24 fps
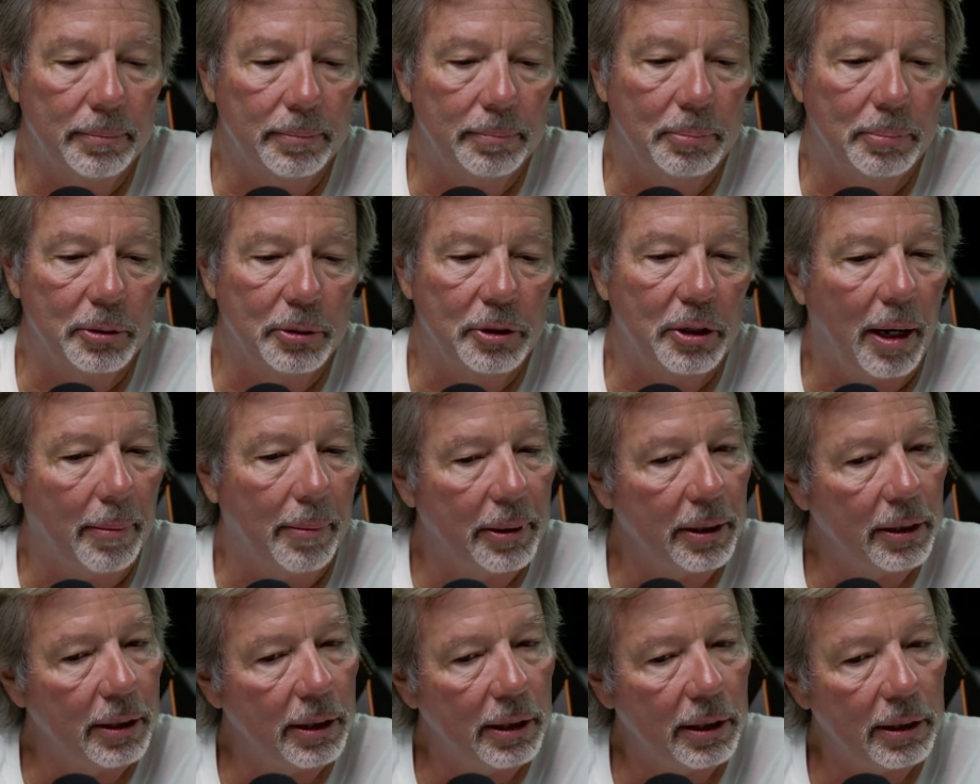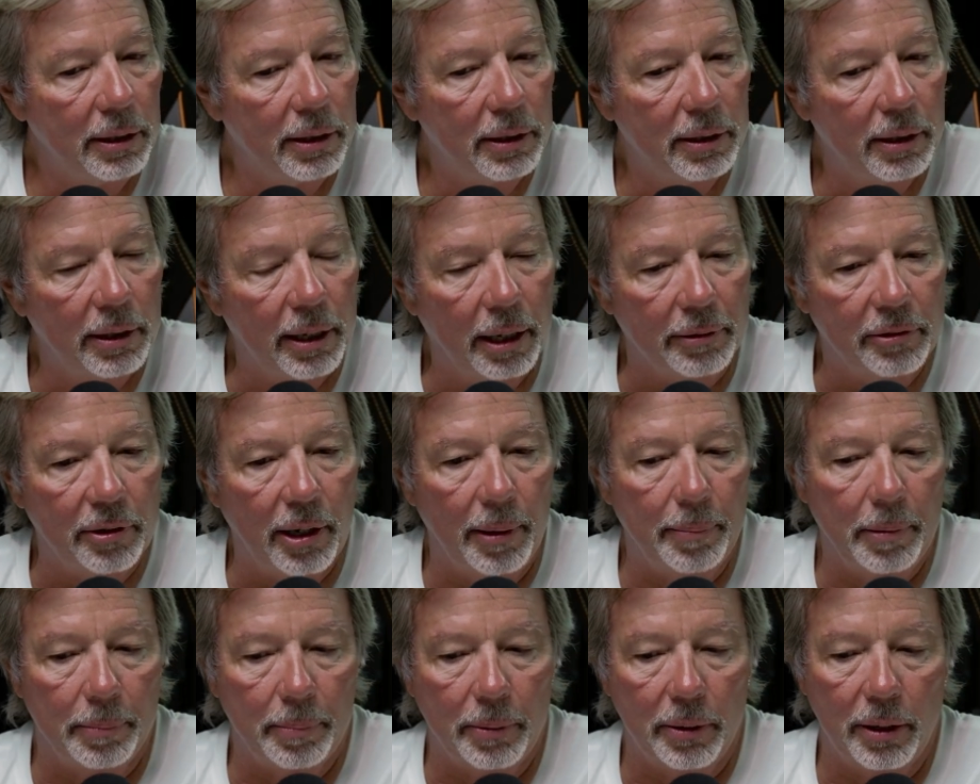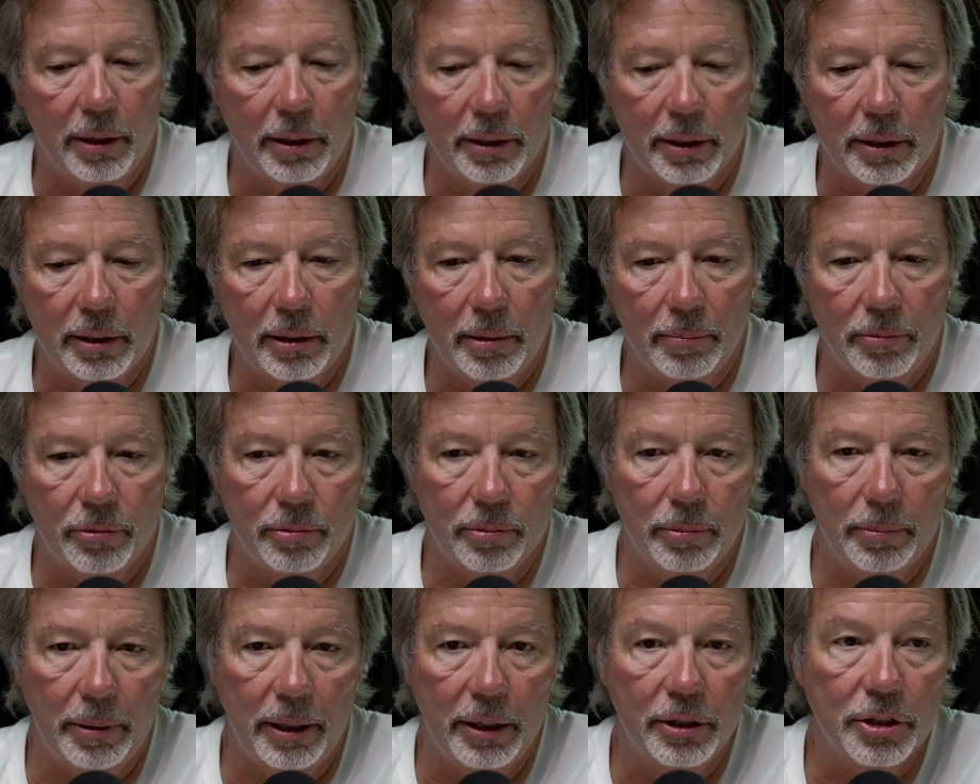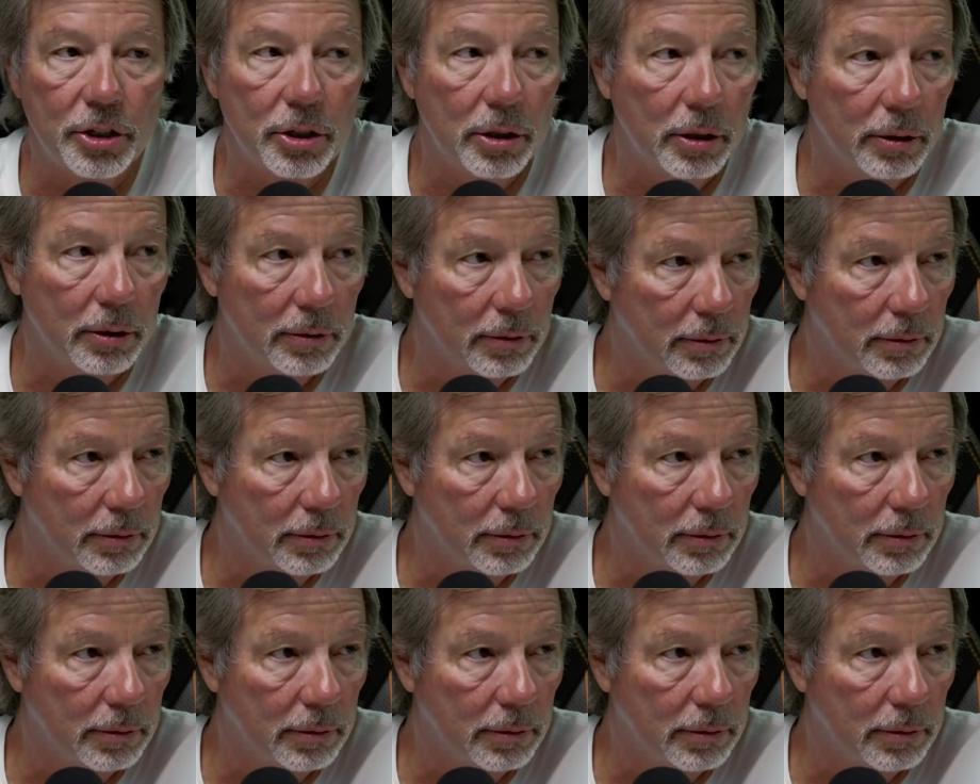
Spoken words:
Predominantly, that type of product comes from Asia.